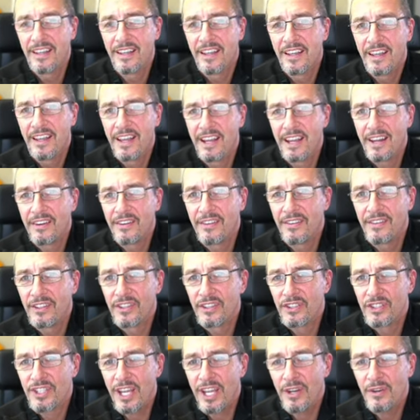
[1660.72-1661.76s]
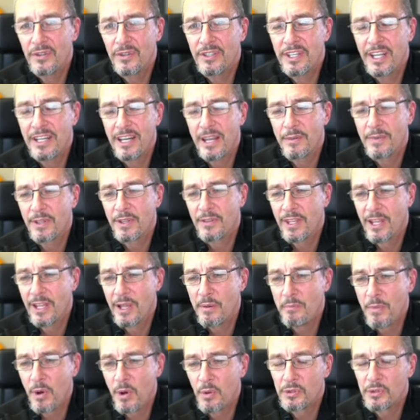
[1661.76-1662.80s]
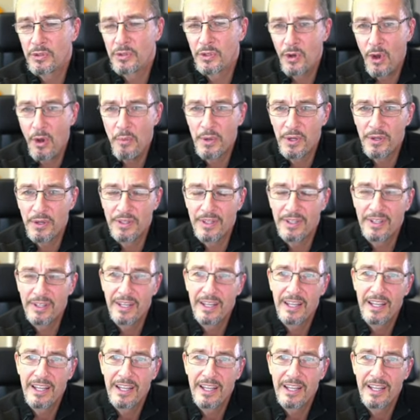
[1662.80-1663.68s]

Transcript: And the shadow dynamic that are most common